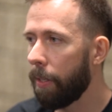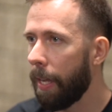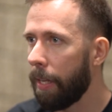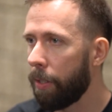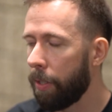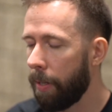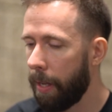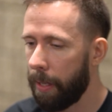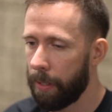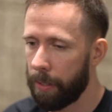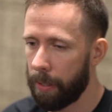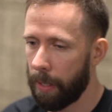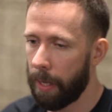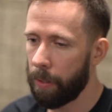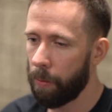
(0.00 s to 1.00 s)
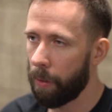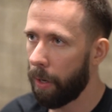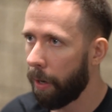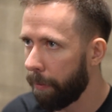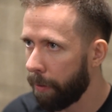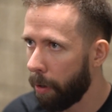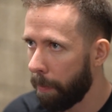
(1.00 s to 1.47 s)
day-to-day is I do a
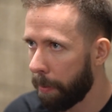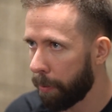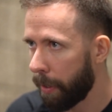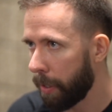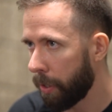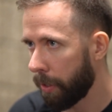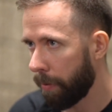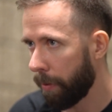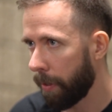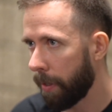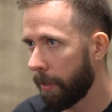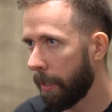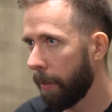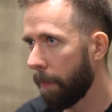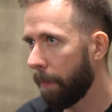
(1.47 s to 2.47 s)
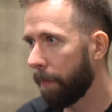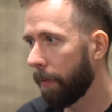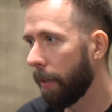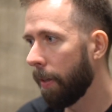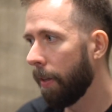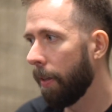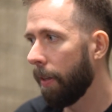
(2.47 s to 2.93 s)
lot of the operations for the team,
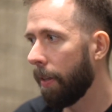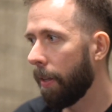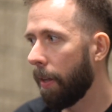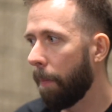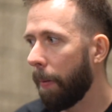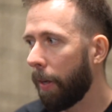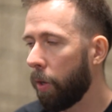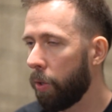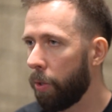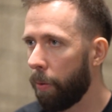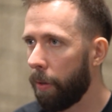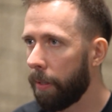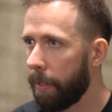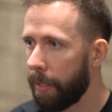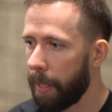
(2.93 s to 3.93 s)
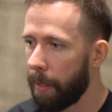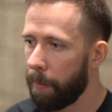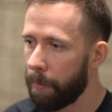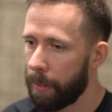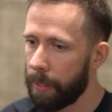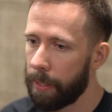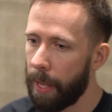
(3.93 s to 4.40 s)
making sure all the
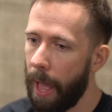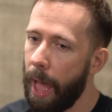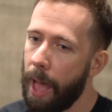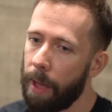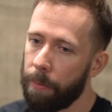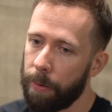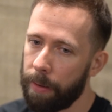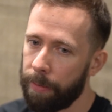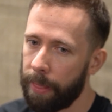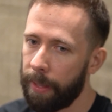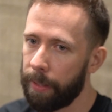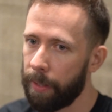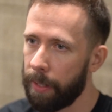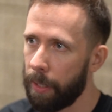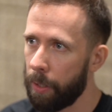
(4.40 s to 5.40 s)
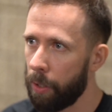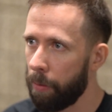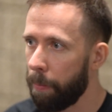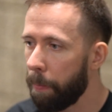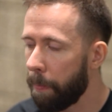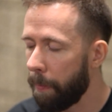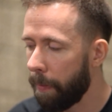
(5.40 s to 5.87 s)
teams have everything they need
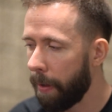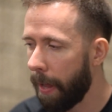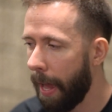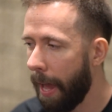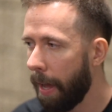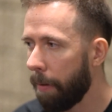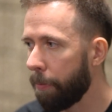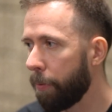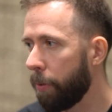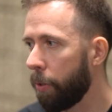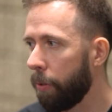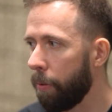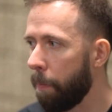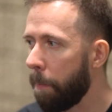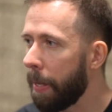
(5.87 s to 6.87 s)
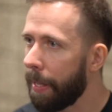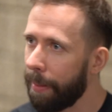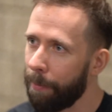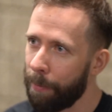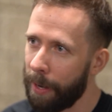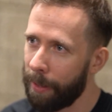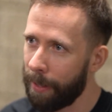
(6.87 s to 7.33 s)
to have, be
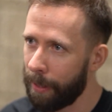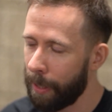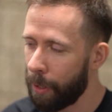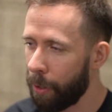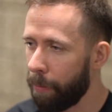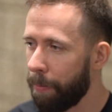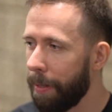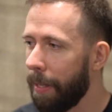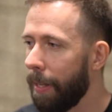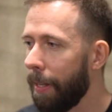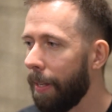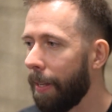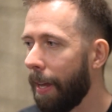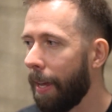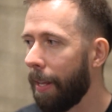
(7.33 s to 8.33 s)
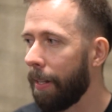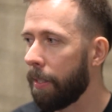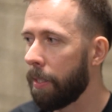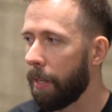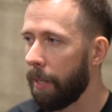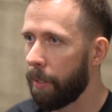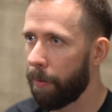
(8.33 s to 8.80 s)
where they need to be, and
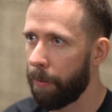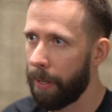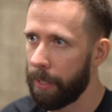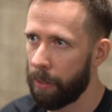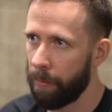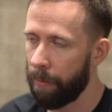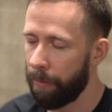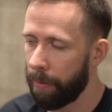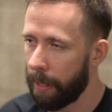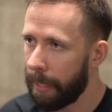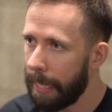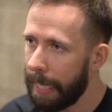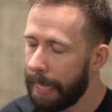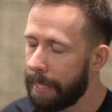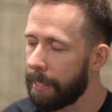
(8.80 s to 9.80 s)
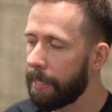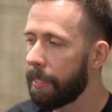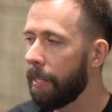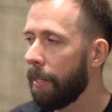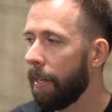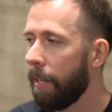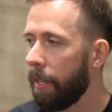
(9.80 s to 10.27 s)
interface with the leagues
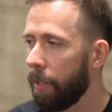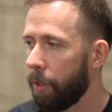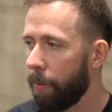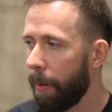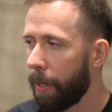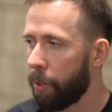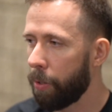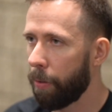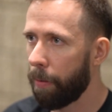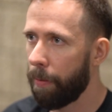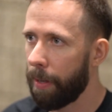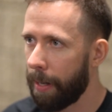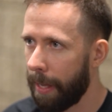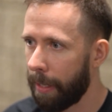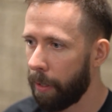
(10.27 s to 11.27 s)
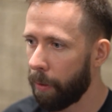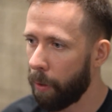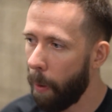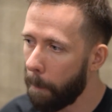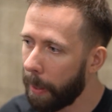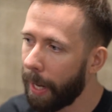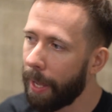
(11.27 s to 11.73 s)
to make sure we're like in
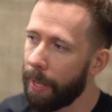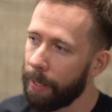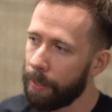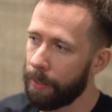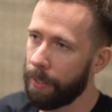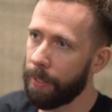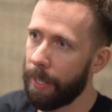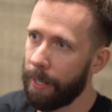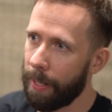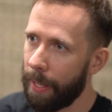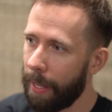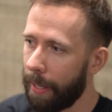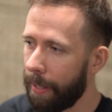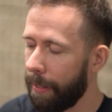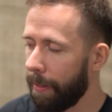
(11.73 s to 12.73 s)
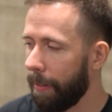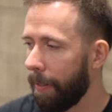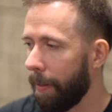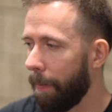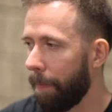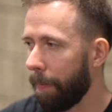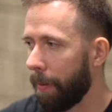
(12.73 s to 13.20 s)
compliance and like
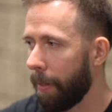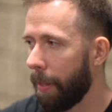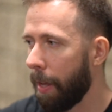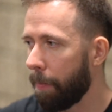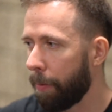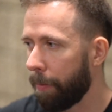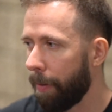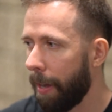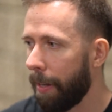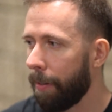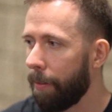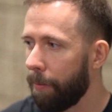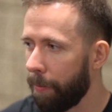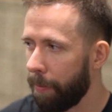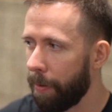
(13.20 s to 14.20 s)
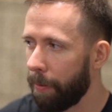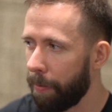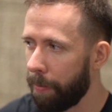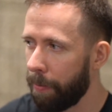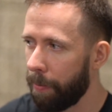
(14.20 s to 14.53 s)
they're provided with